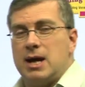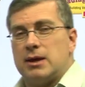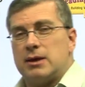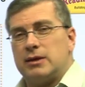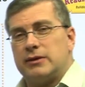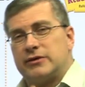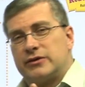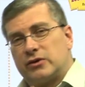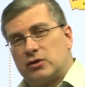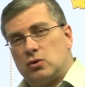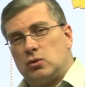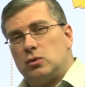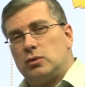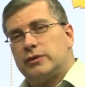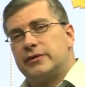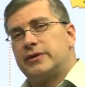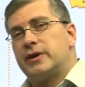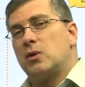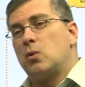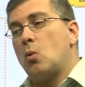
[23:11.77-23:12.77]
The
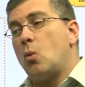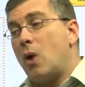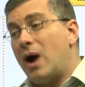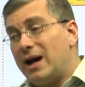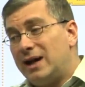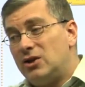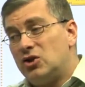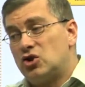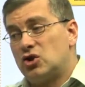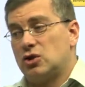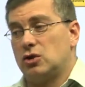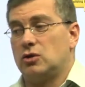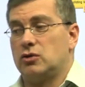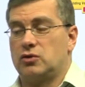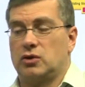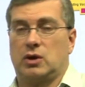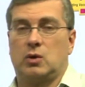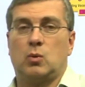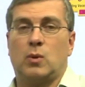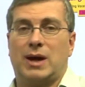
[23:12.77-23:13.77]
schools that white
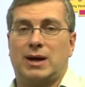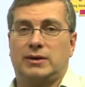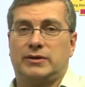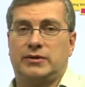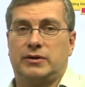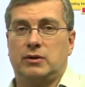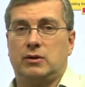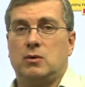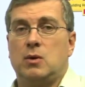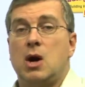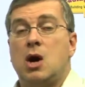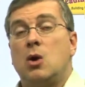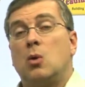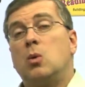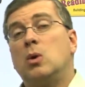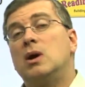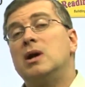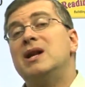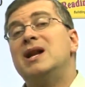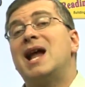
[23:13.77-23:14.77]
children went to
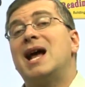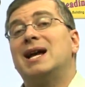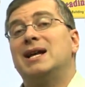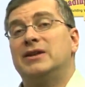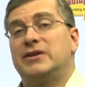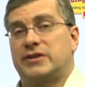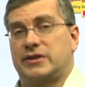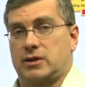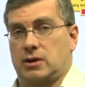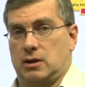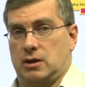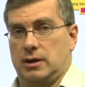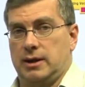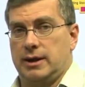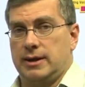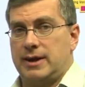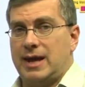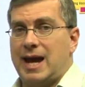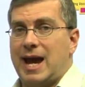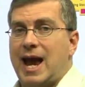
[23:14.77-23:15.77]
were nicer.
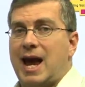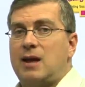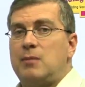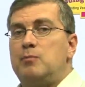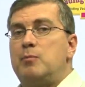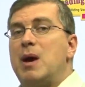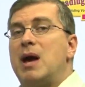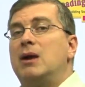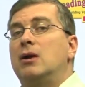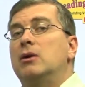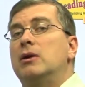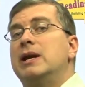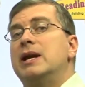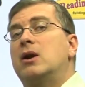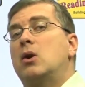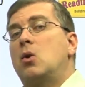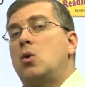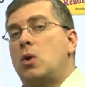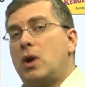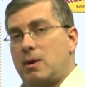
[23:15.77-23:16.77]
They had better
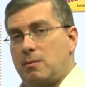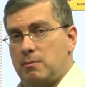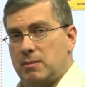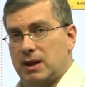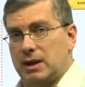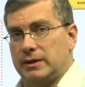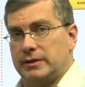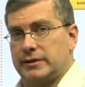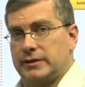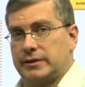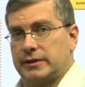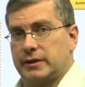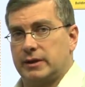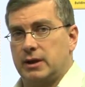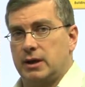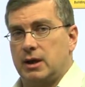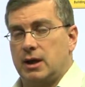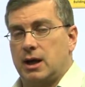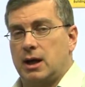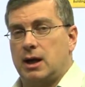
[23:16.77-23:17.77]
equipment.
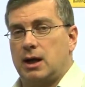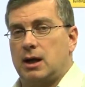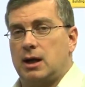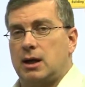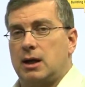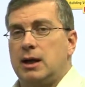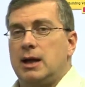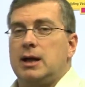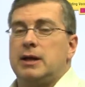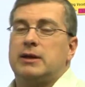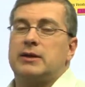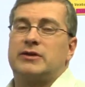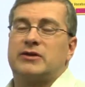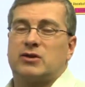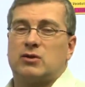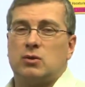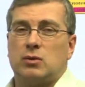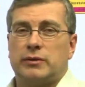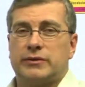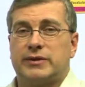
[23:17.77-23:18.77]
The
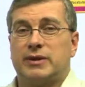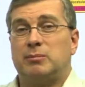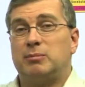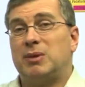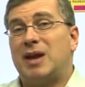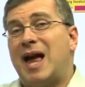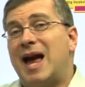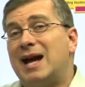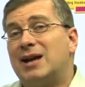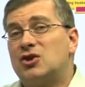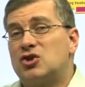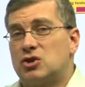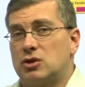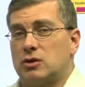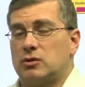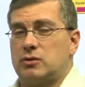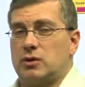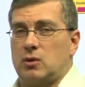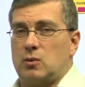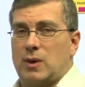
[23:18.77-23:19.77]
schools that black
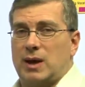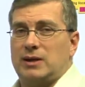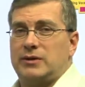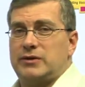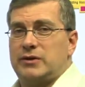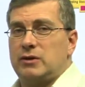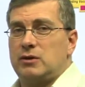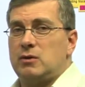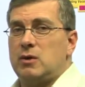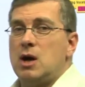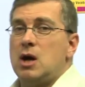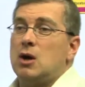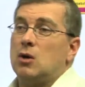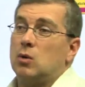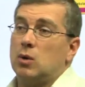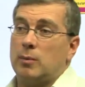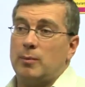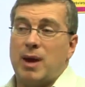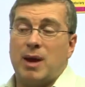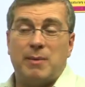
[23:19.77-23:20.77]
children went to
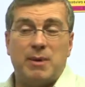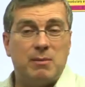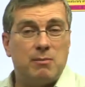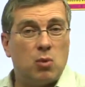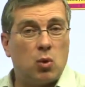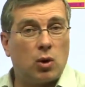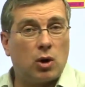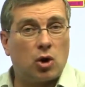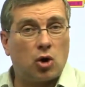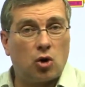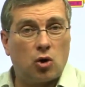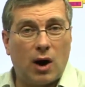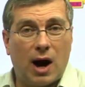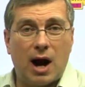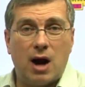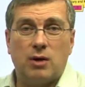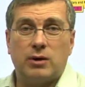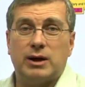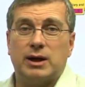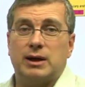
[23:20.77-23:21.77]
were maybe more
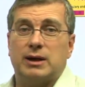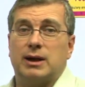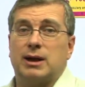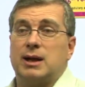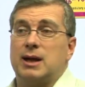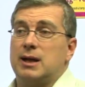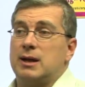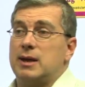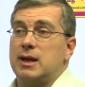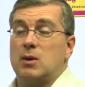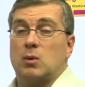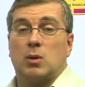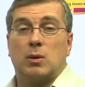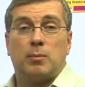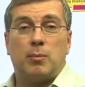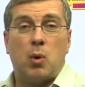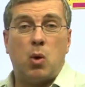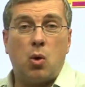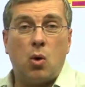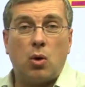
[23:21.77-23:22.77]
crowded. They were
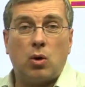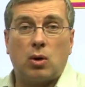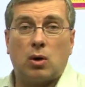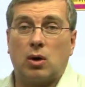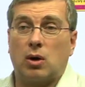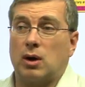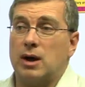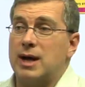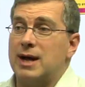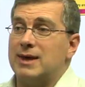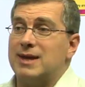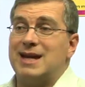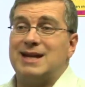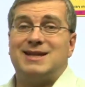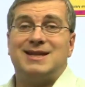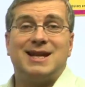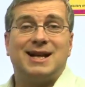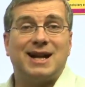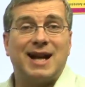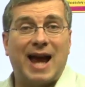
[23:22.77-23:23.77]
poorer. They
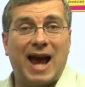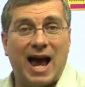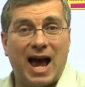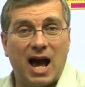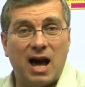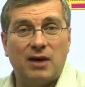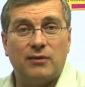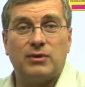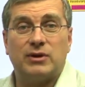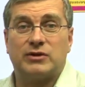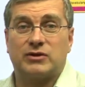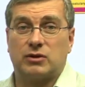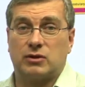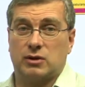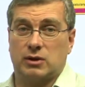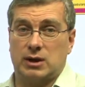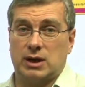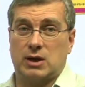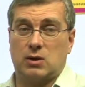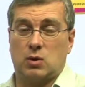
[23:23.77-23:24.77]
didn't have as
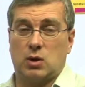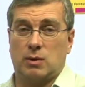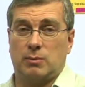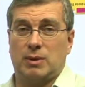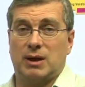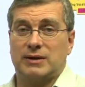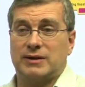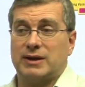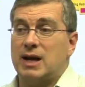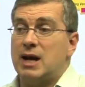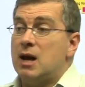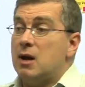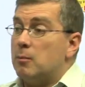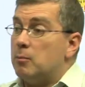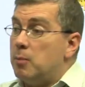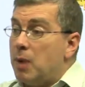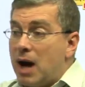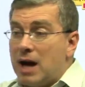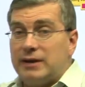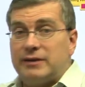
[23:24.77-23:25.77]
good equipment.
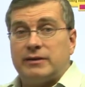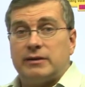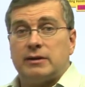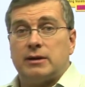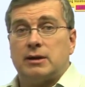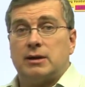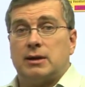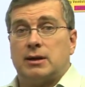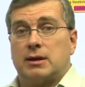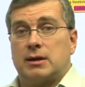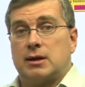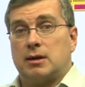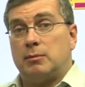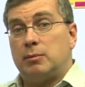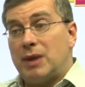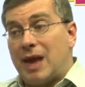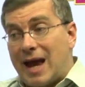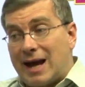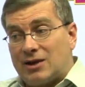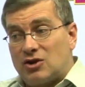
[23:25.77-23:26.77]
But the
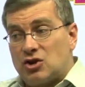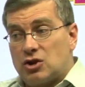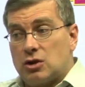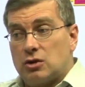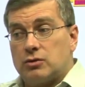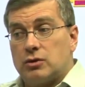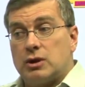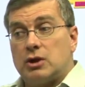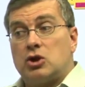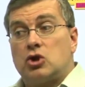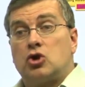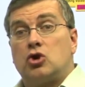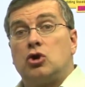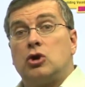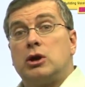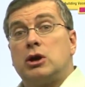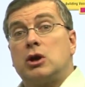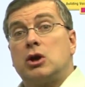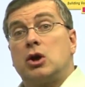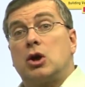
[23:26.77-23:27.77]
black children
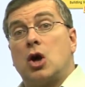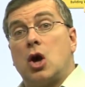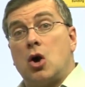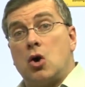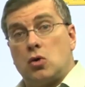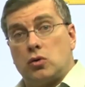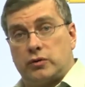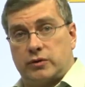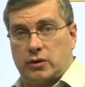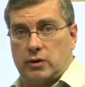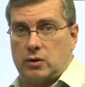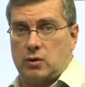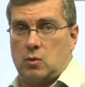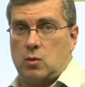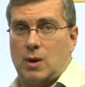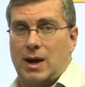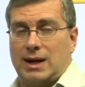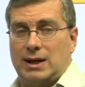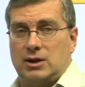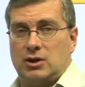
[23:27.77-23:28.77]
couldn't go to
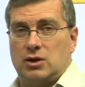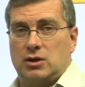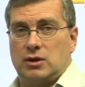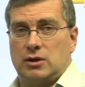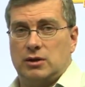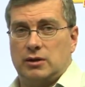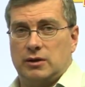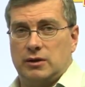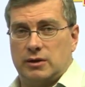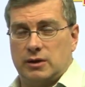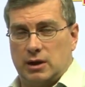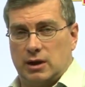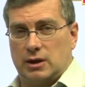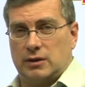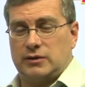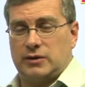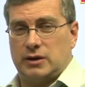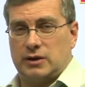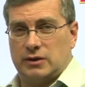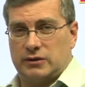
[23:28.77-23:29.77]

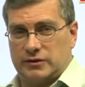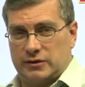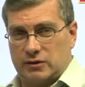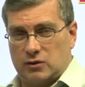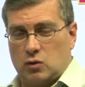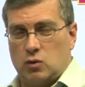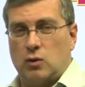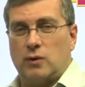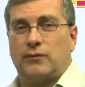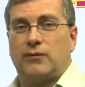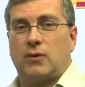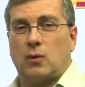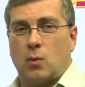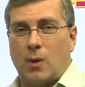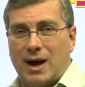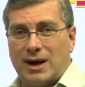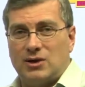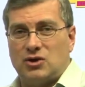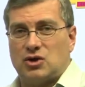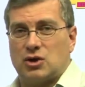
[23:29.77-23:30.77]
the school for
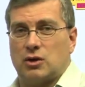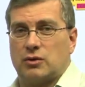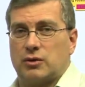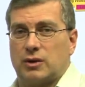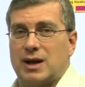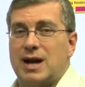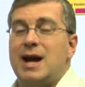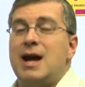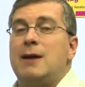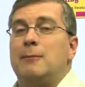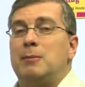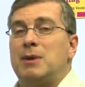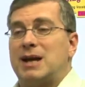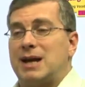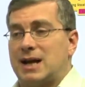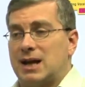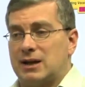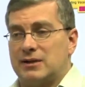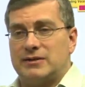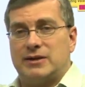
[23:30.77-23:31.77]
white children
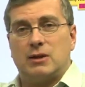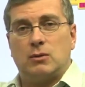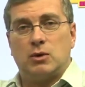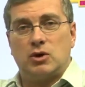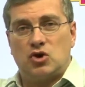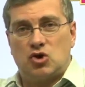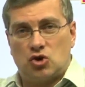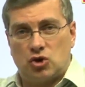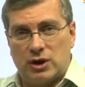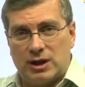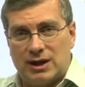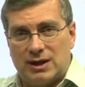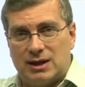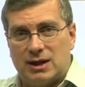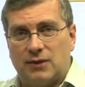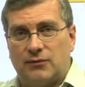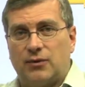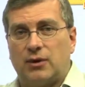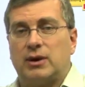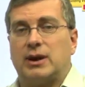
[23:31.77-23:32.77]
because they were treated
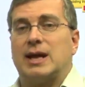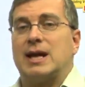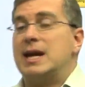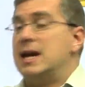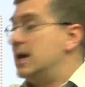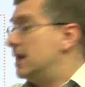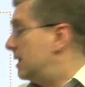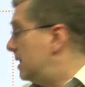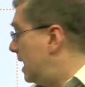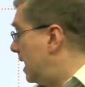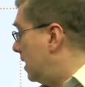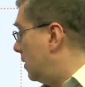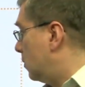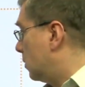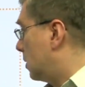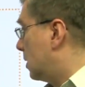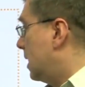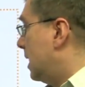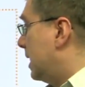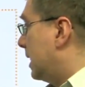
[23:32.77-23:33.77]
differently. They
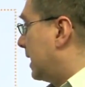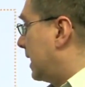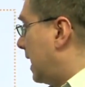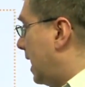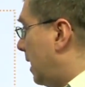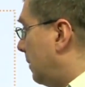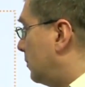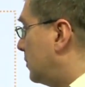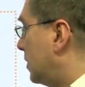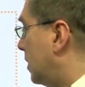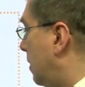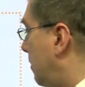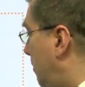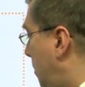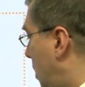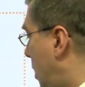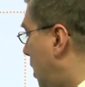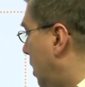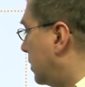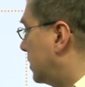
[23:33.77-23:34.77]
were kept
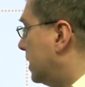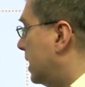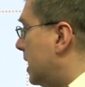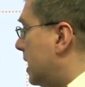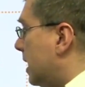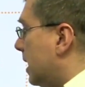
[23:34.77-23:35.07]
apart.